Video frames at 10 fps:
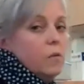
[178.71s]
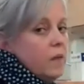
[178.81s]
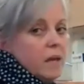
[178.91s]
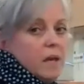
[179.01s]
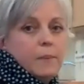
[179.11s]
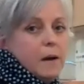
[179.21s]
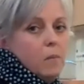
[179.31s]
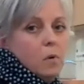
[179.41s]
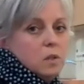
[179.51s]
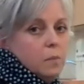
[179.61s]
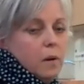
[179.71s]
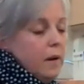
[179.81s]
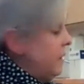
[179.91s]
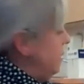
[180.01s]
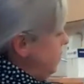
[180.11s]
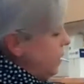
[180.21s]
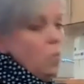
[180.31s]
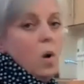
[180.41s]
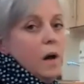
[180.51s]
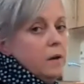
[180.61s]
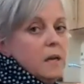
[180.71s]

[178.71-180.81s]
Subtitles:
thinking about multiplying that by 1.